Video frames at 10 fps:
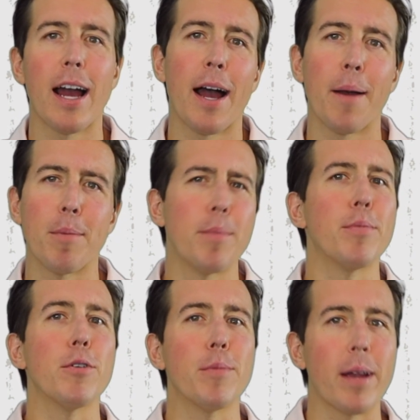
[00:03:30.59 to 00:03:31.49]
but
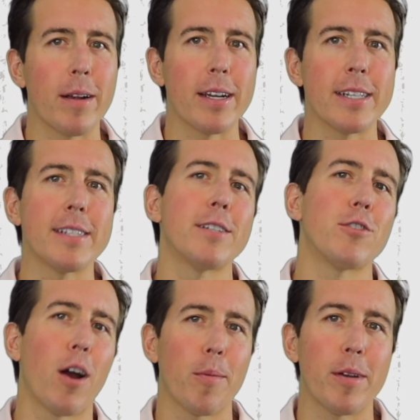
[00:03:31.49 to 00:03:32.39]
blueberries,
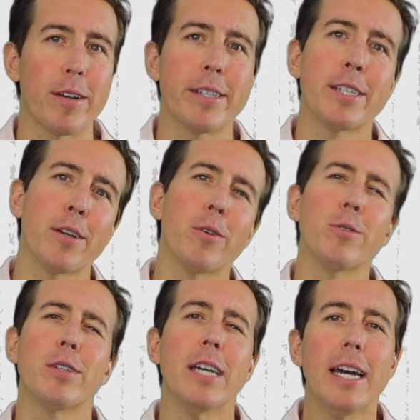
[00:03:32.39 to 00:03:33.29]
strawberries,
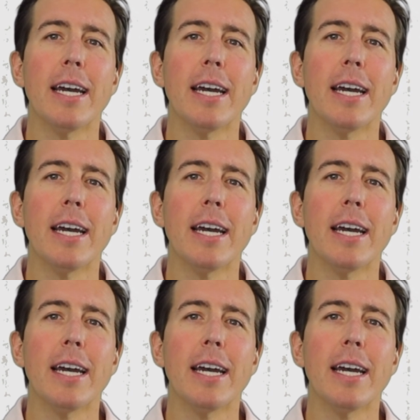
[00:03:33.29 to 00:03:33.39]
those